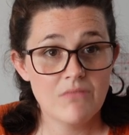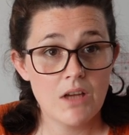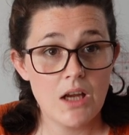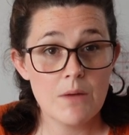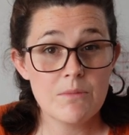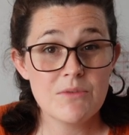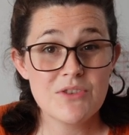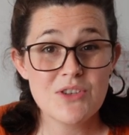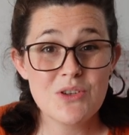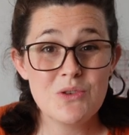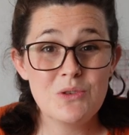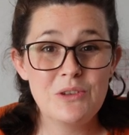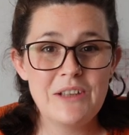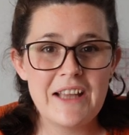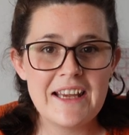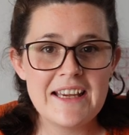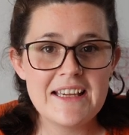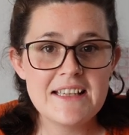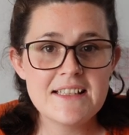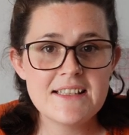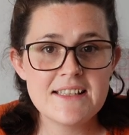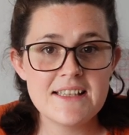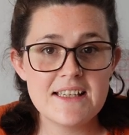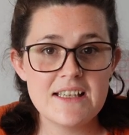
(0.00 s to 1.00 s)

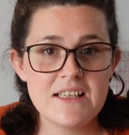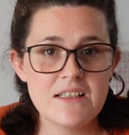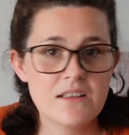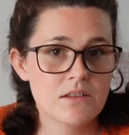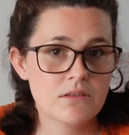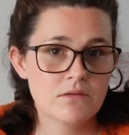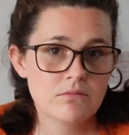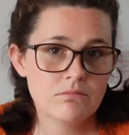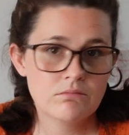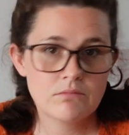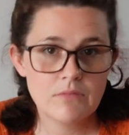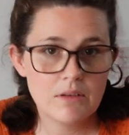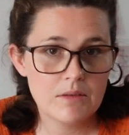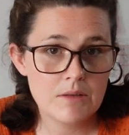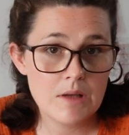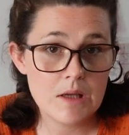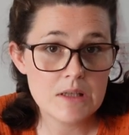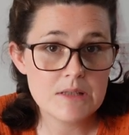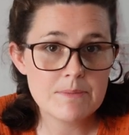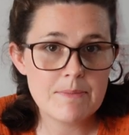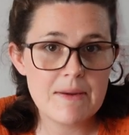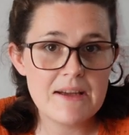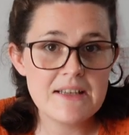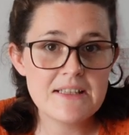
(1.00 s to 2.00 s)
lazy.
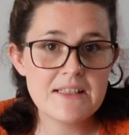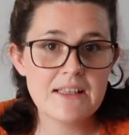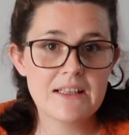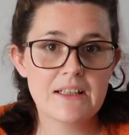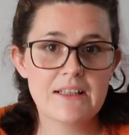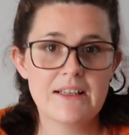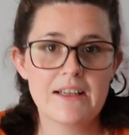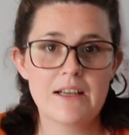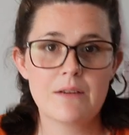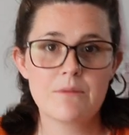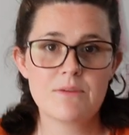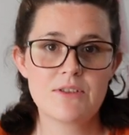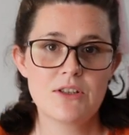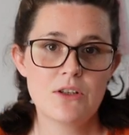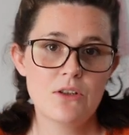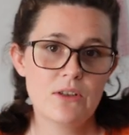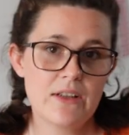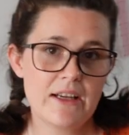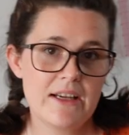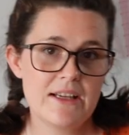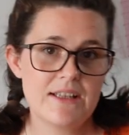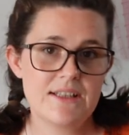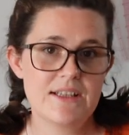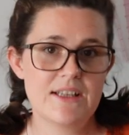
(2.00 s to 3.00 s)
That's basically it. I'm so
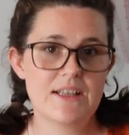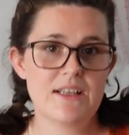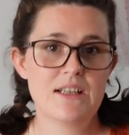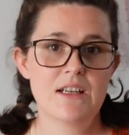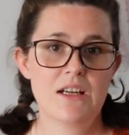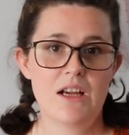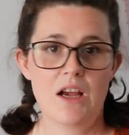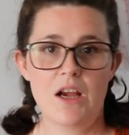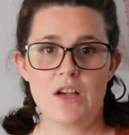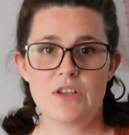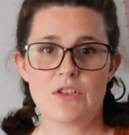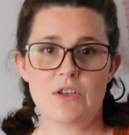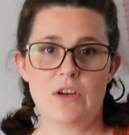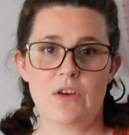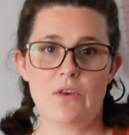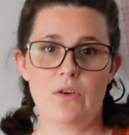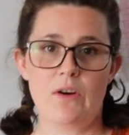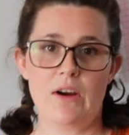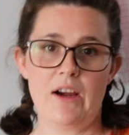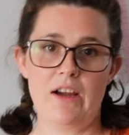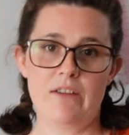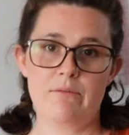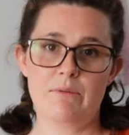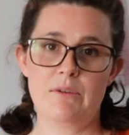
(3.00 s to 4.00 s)
lazy. So
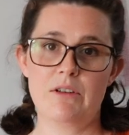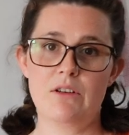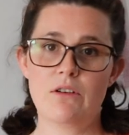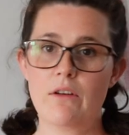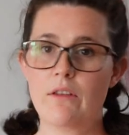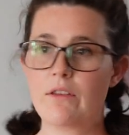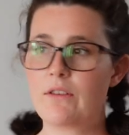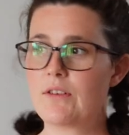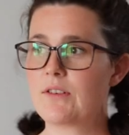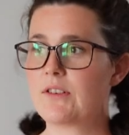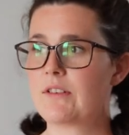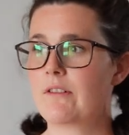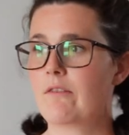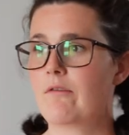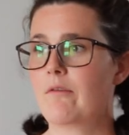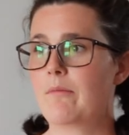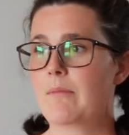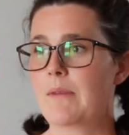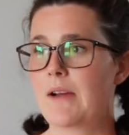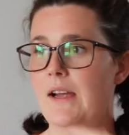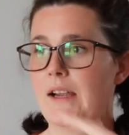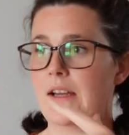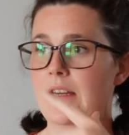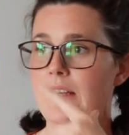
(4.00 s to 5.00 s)
I've been going through some of
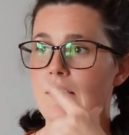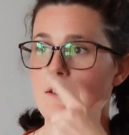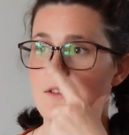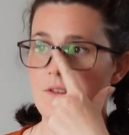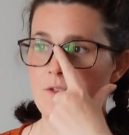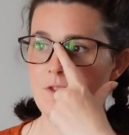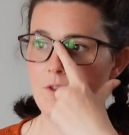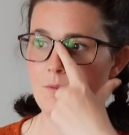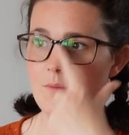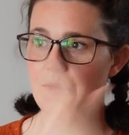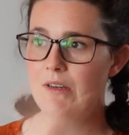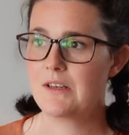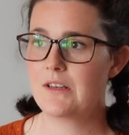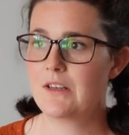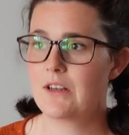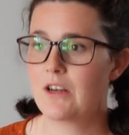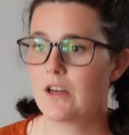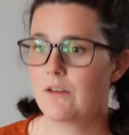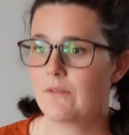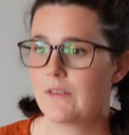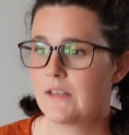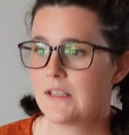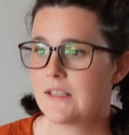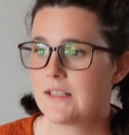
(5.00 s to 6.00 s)
my social media
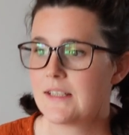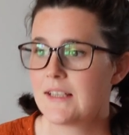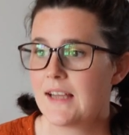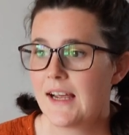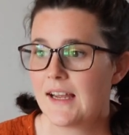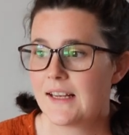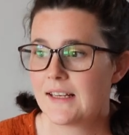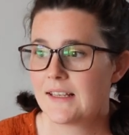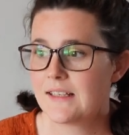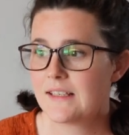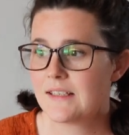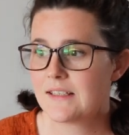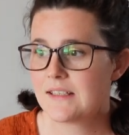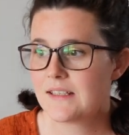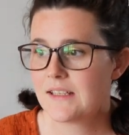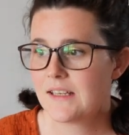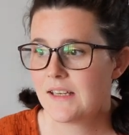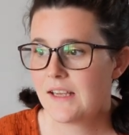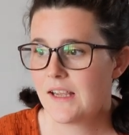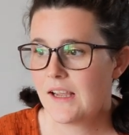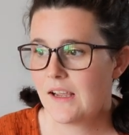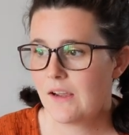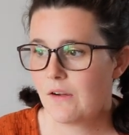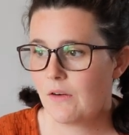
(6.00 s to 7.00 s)
comments, and
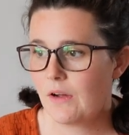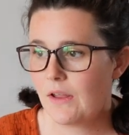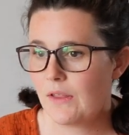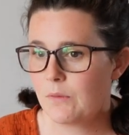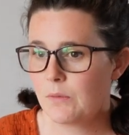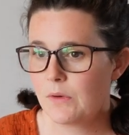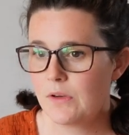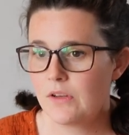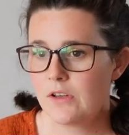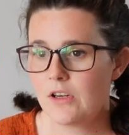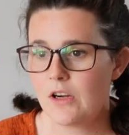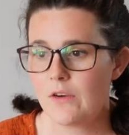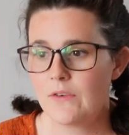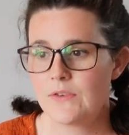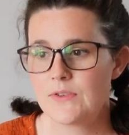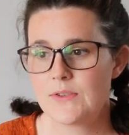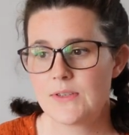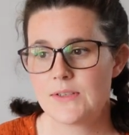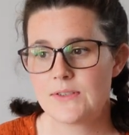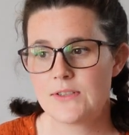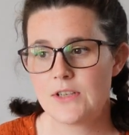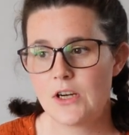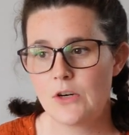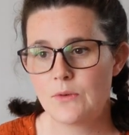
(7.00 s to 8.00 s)
one of the comments
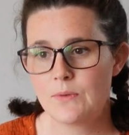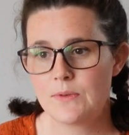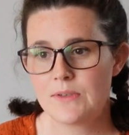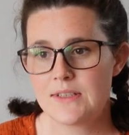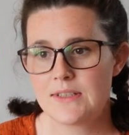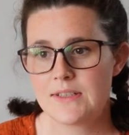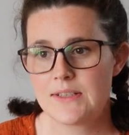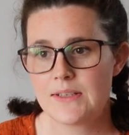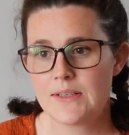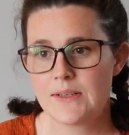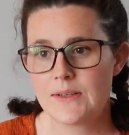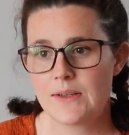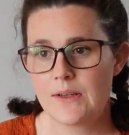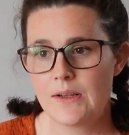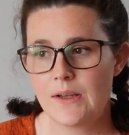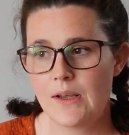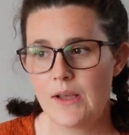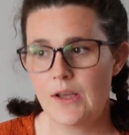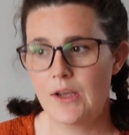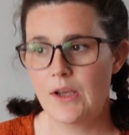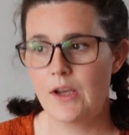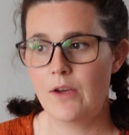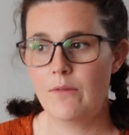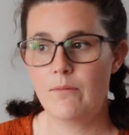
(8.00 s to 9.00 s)
I got was
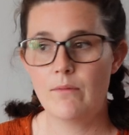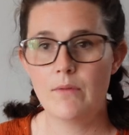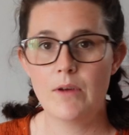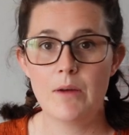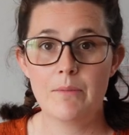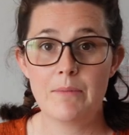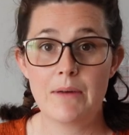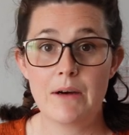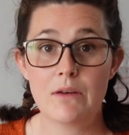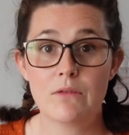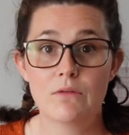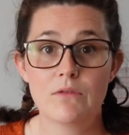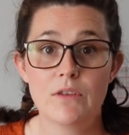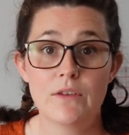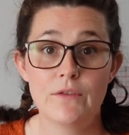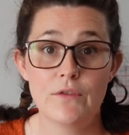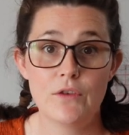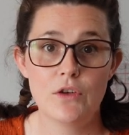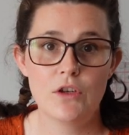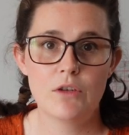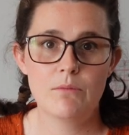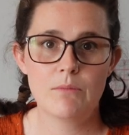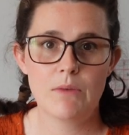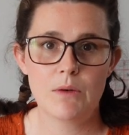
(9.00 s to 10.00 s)
about
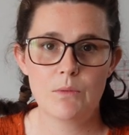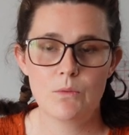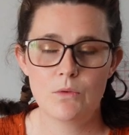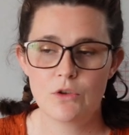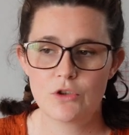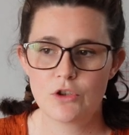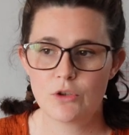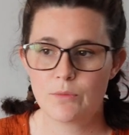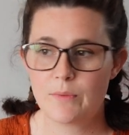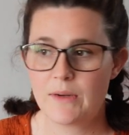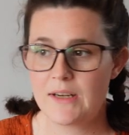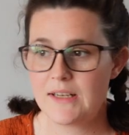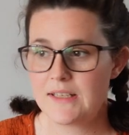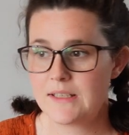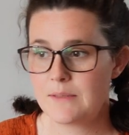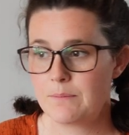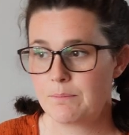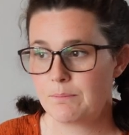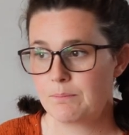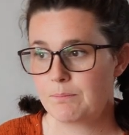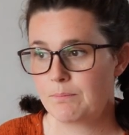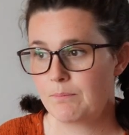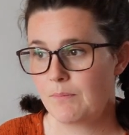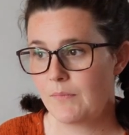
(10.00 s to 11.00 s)
reviewing my wardrobe is
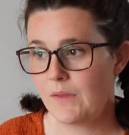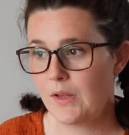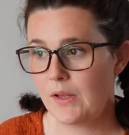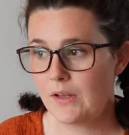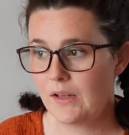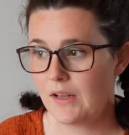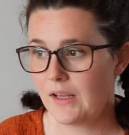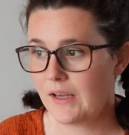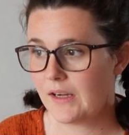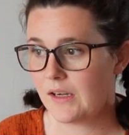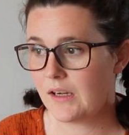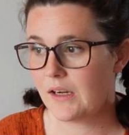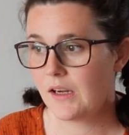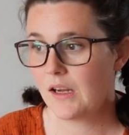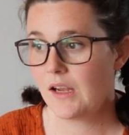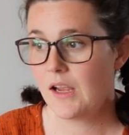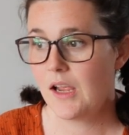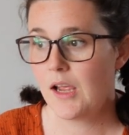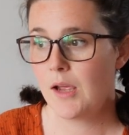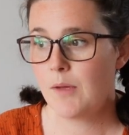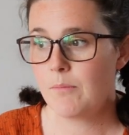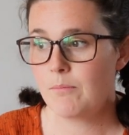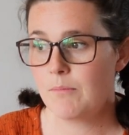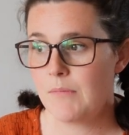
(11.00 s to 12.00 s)
like
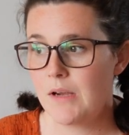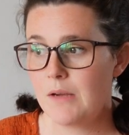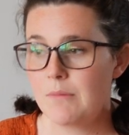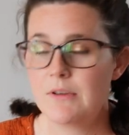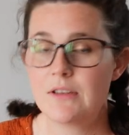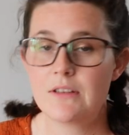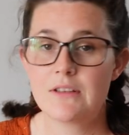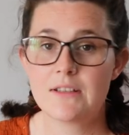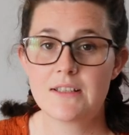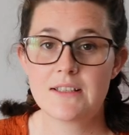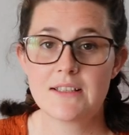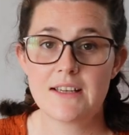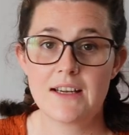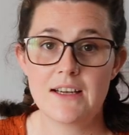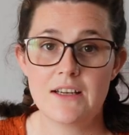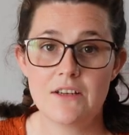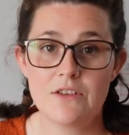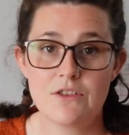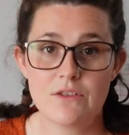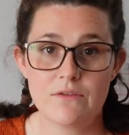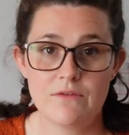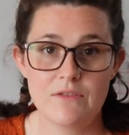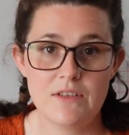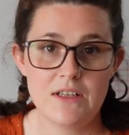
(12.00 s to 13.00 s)
maybe at the
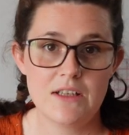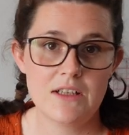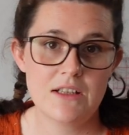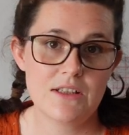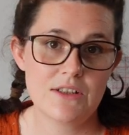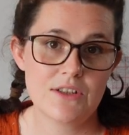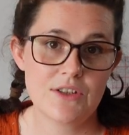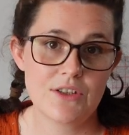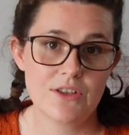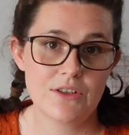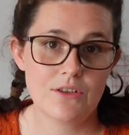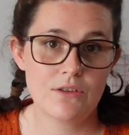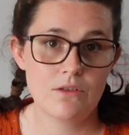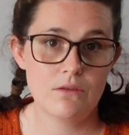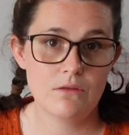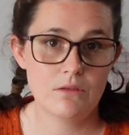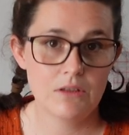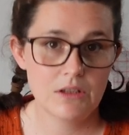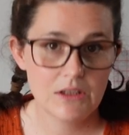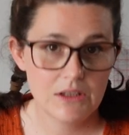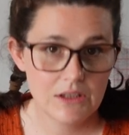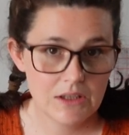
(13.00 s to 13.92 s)
stage of needing to